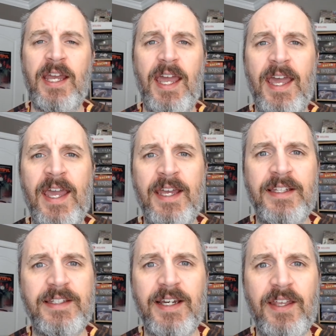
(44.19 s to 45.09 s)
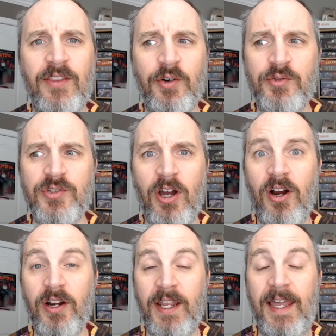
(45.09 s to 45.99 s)
And those
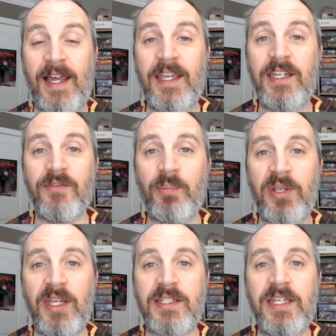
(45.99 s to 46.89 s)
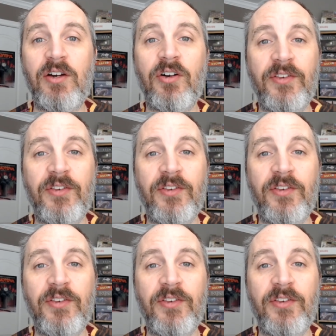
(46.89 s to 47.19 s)
are kind of a big deal.